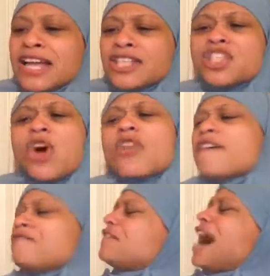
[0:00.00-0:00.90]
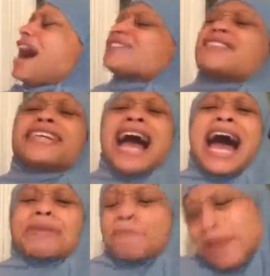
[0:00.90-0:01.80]
So the fox
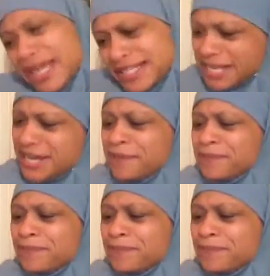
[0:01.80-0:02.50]
got busy.